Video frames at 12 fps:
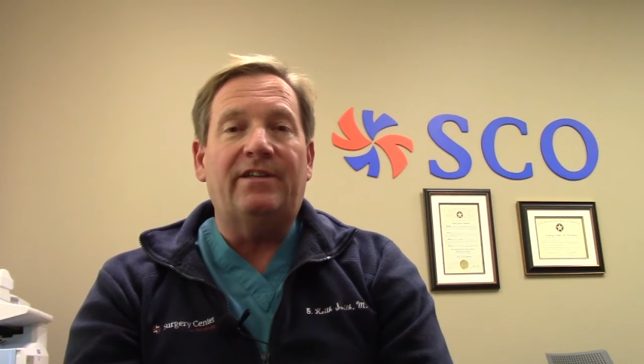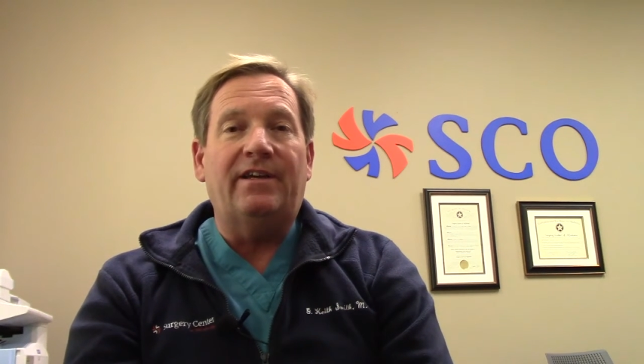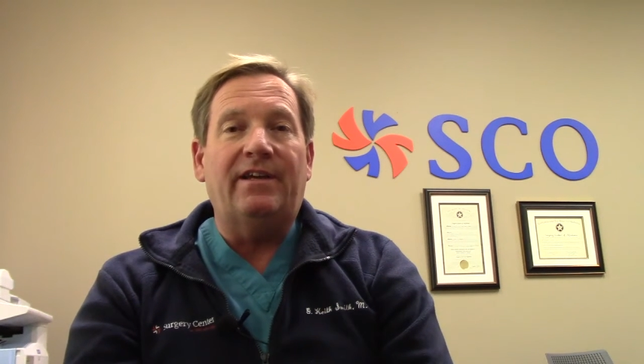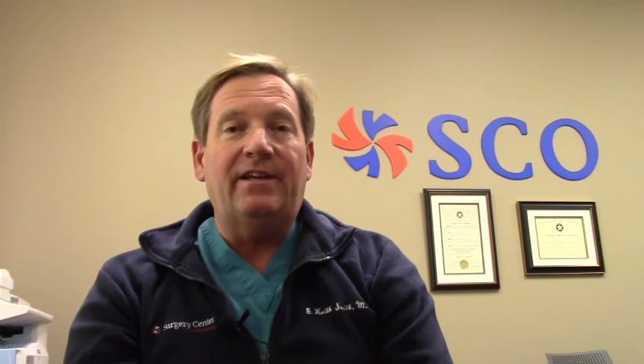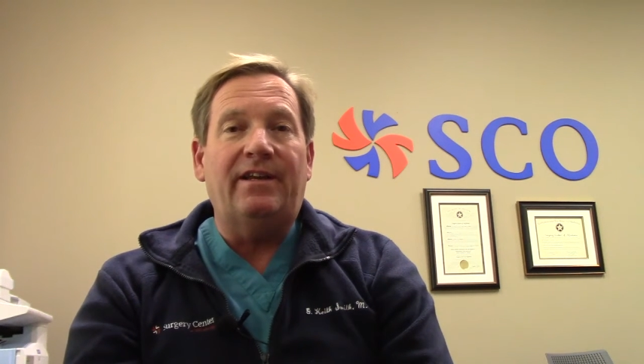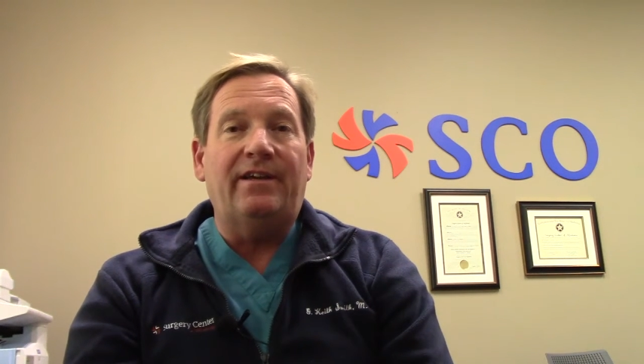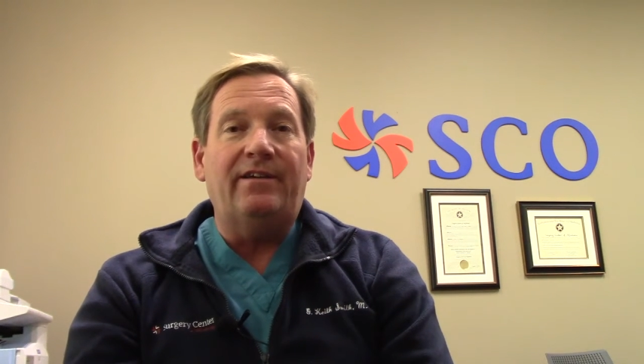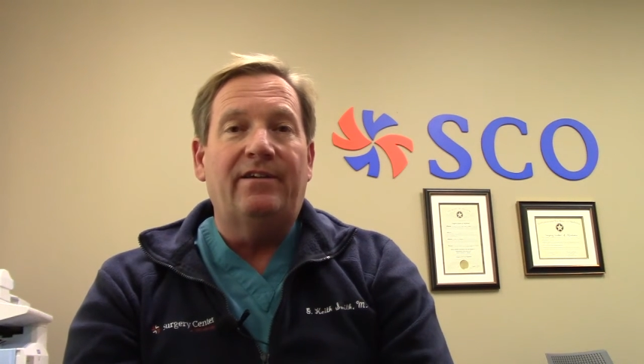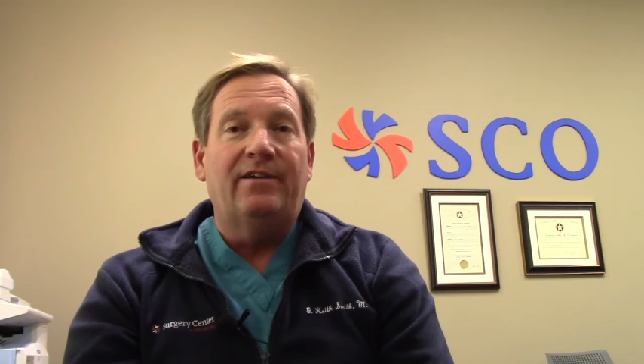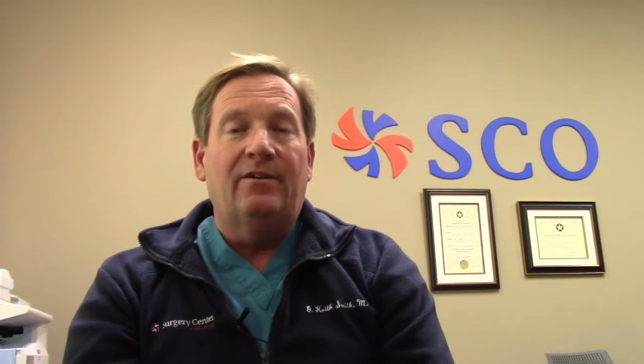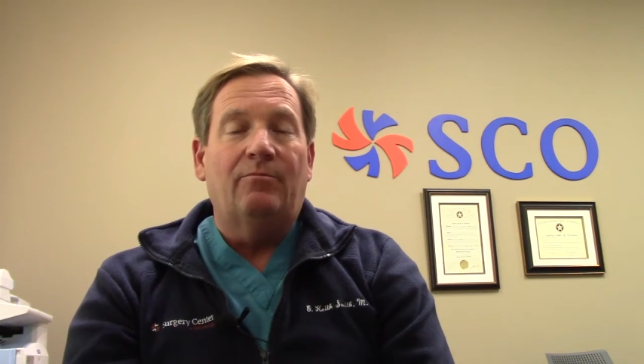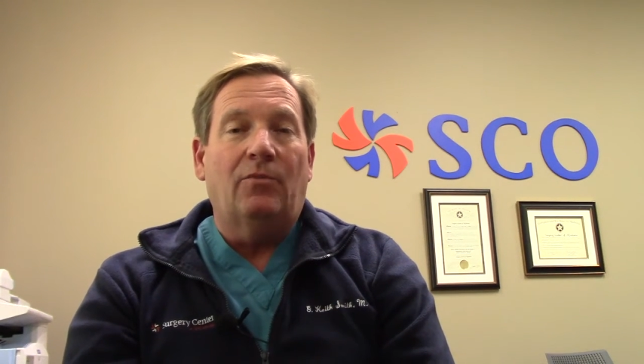any
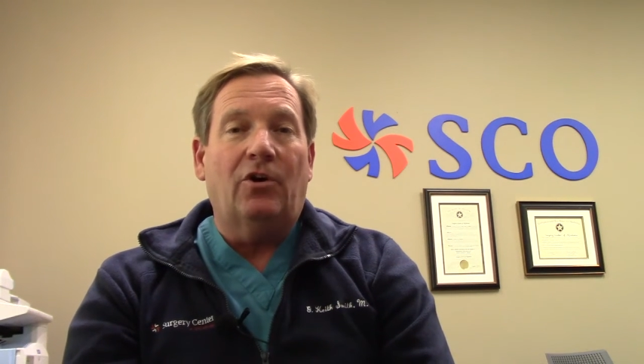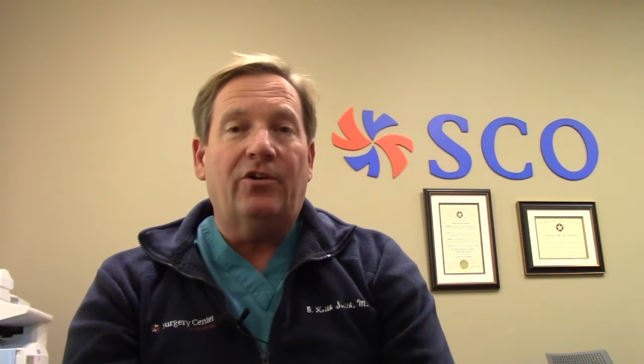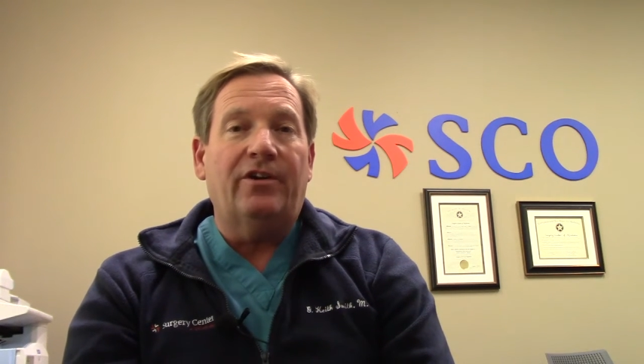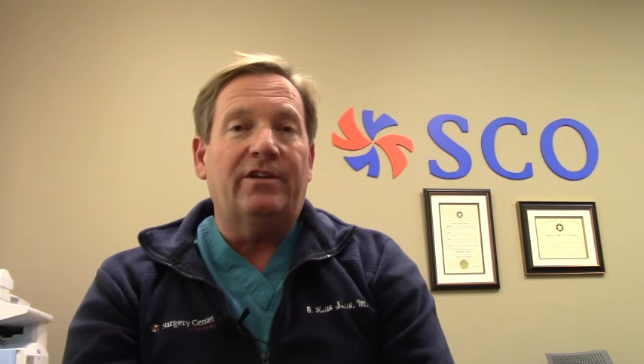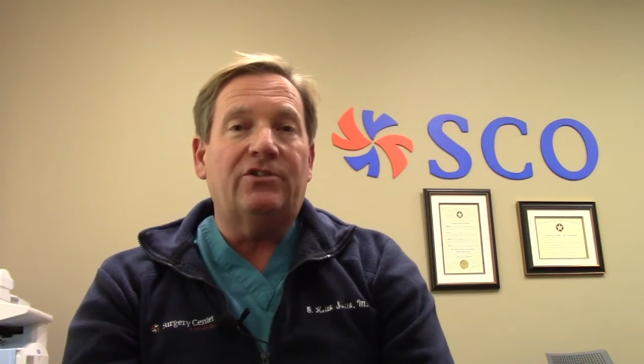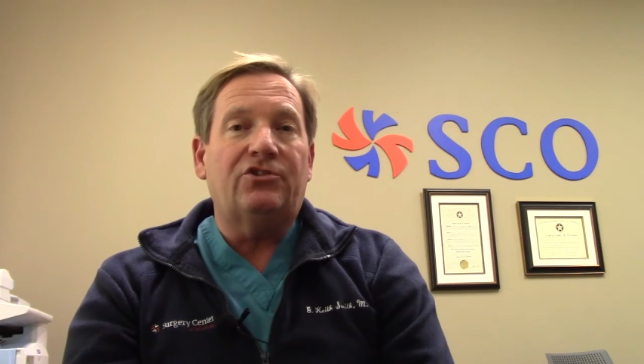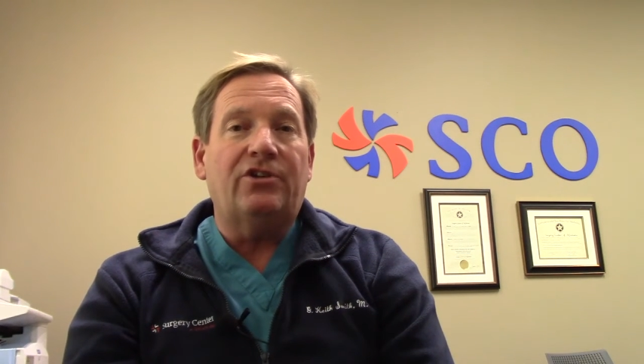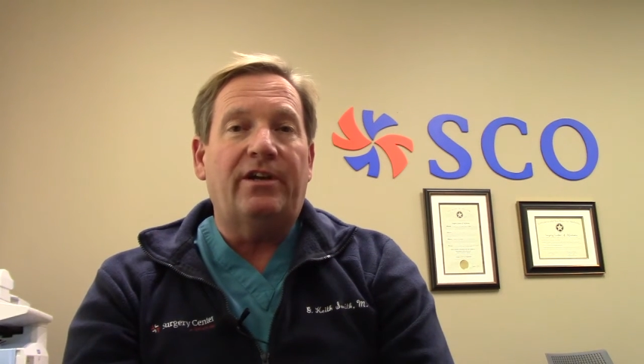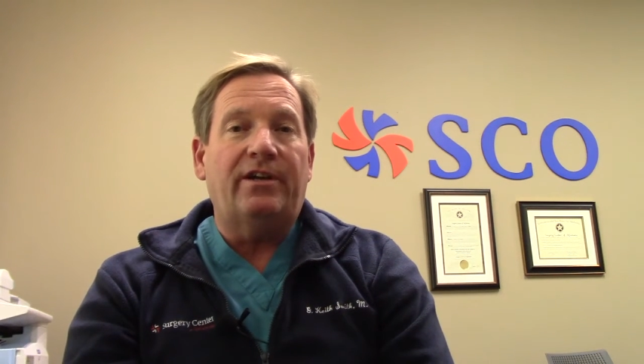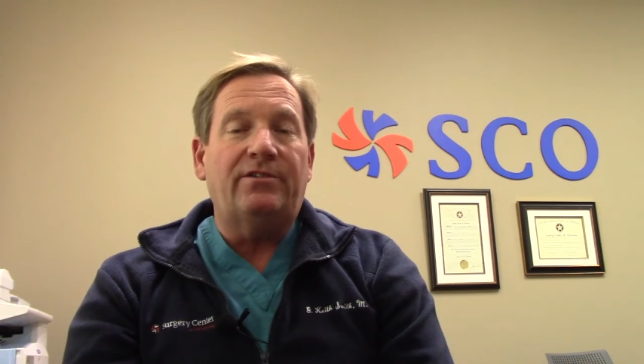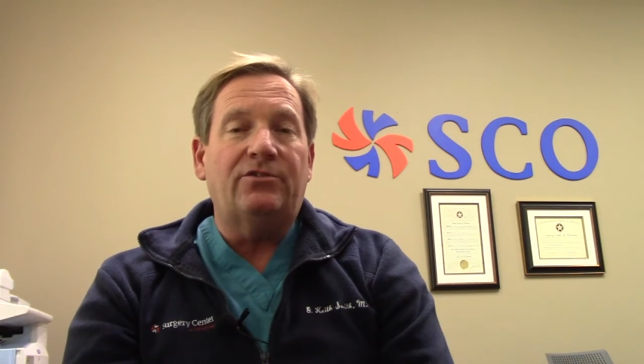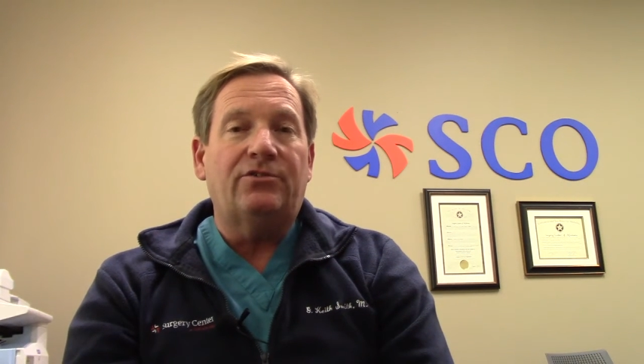market
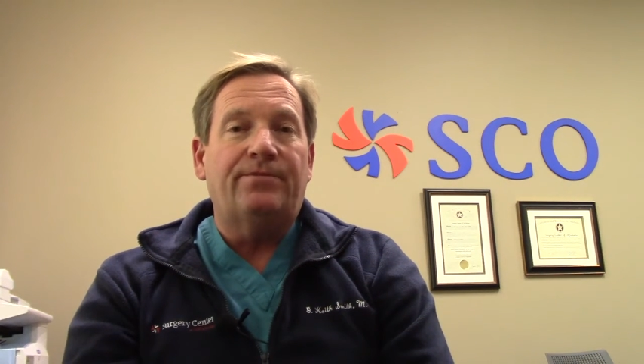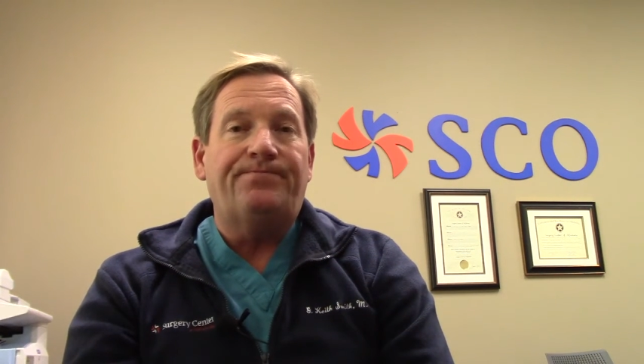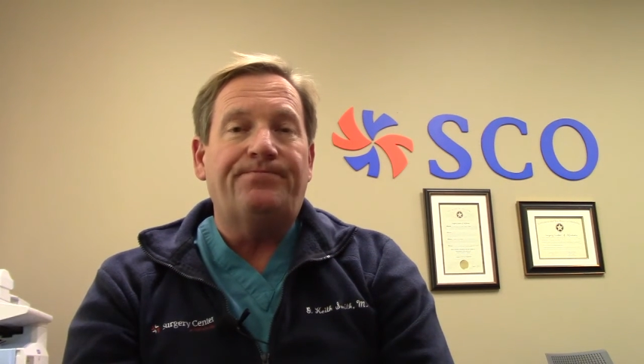exchange.